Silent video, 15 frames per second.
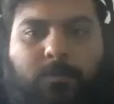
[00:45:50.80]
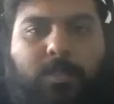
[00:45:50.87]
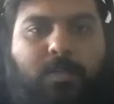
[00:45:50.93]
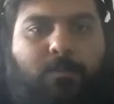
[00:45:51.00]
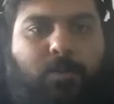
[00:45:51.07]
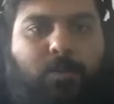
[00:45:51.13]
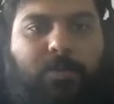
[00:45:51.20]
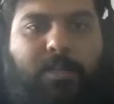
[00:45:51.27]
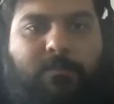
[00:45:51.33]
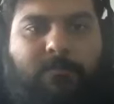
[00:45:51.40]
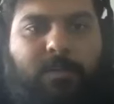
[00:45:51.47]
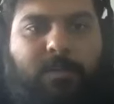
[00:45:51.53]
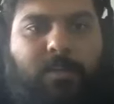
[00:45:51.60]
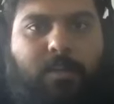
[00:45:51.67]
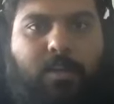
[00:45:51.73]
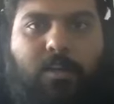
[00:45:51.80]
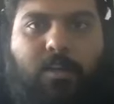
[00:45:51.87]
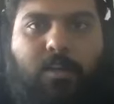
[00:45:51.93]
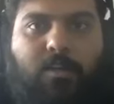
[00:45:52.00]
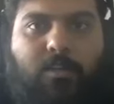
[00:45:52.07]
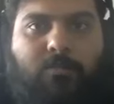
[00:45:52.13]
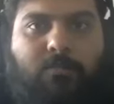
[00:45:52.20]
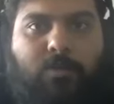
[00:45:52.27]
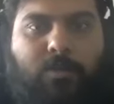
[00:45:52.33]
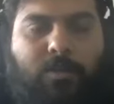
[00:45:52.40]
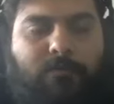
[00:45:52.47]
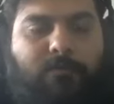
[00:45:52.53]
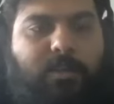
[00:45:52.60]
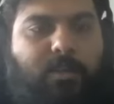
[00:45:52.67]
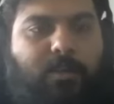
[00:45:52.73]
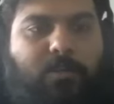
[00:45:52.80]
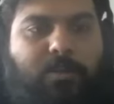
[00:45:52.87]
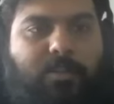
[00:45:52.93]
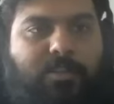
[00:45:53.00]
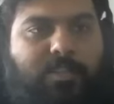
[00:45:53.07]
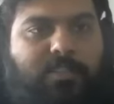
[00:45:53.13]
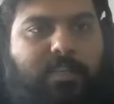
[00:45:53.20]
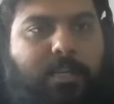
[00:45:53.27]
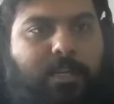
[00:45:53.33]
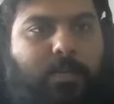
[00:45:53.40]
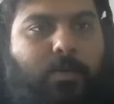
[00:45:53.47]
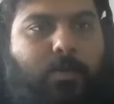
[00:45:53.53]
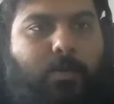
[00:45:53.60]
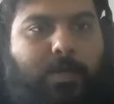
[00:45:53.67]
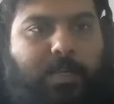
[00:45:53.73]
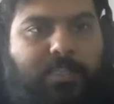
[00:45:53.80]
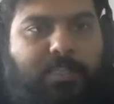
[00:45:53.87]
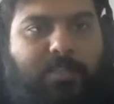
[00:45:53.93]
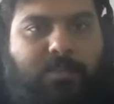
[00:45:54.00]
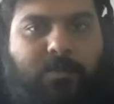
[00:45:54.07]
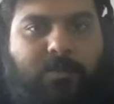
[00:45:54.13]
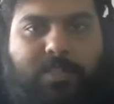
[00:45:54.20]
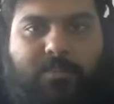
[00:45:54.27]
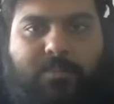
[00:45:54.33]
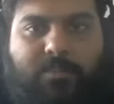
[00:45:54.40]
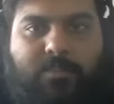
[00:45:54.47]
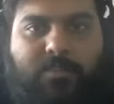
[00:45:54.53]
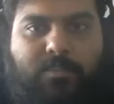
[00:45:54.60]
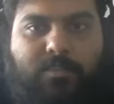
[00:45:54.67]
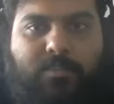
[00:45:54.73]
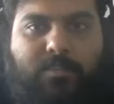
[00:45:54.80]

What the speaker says: one about deferral. To defer your loan, you just need to reach out to us.